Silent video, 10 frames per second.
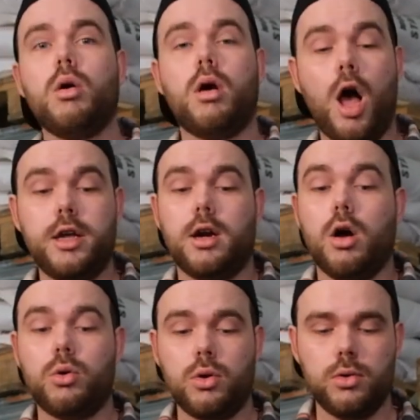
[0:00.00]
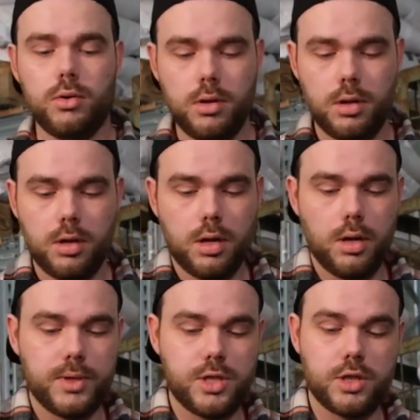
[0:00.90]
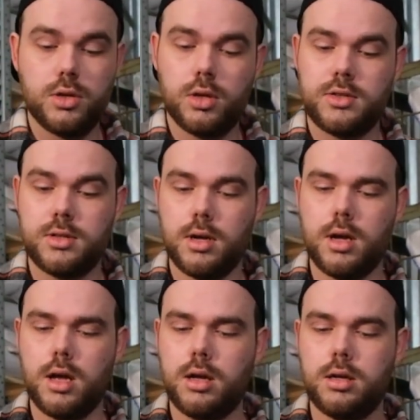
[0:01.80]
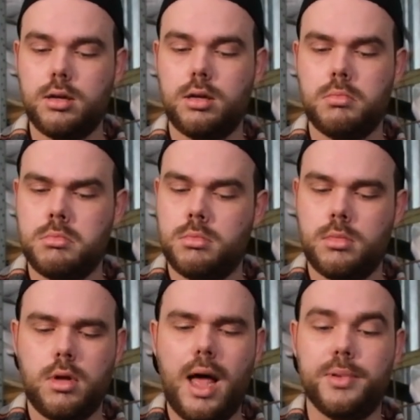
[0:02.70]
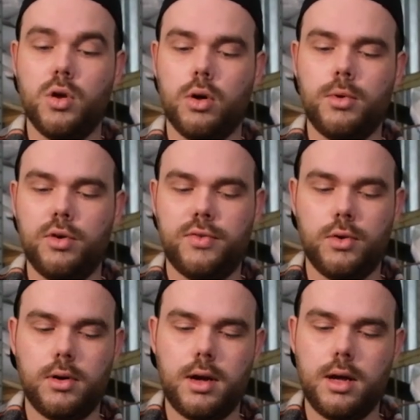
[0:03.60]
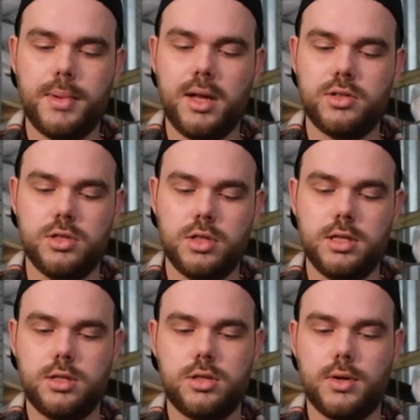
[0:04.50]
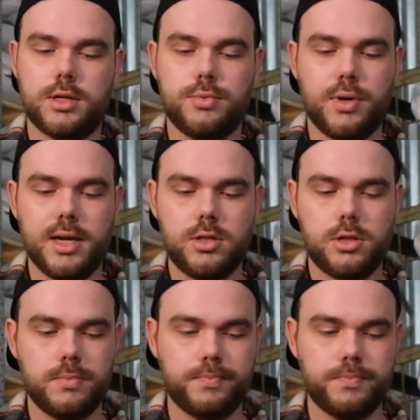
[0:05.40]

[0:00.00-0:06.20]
higher alcohol, which is not abnormal for Belgian yeast to express.